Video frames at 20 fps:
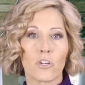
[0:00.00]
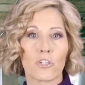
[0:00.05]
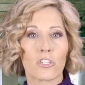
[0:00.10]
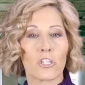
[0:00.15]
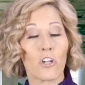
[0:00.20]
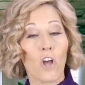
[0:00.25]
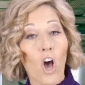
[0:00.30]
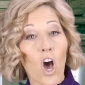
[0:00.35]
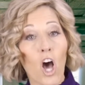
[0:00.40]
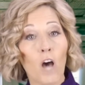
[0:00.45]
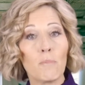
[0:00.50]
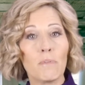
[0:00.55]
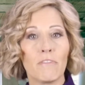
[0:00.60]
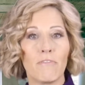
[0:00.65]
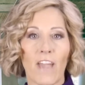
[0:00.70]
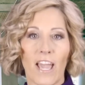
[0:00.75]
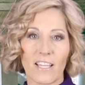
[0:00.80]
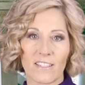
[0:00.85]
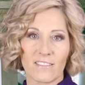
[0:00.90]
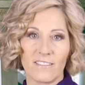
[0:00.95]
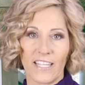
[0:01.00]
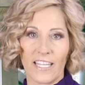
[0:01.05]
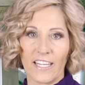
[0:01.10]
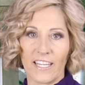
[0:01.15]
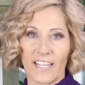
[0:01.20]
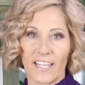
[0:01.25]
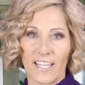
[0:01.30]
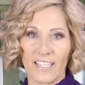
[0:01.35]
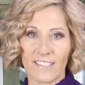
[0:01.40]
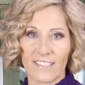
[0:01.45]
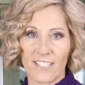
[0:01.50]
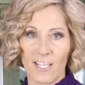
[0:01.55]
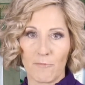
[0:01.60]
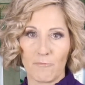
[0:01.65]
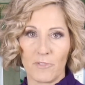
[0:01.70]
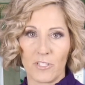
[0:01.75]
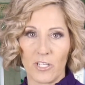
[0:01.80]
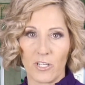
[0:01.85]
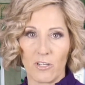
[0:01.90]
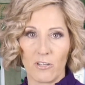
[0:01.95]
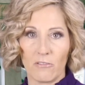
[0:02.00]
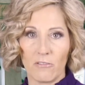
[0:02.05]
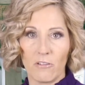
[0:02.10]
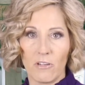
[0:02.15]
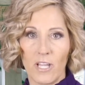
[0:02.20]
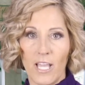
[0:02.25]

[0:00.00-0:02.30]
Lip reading: should all be vaccinated against lepto.